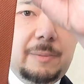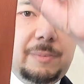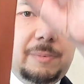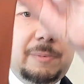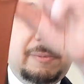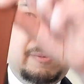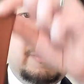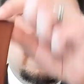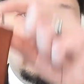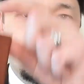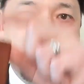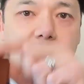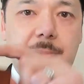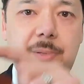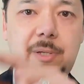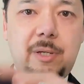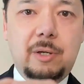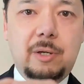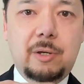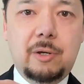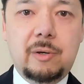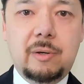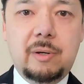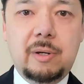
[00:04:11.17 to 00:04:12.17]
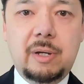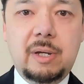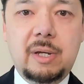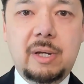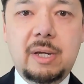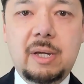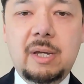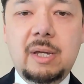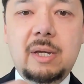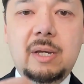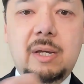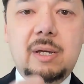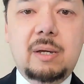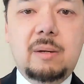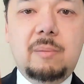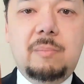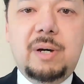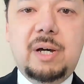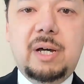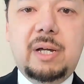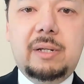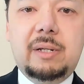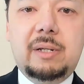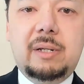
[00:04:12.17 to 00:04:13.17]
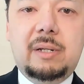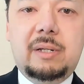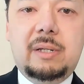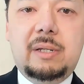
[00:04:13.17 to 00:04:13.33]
up here, but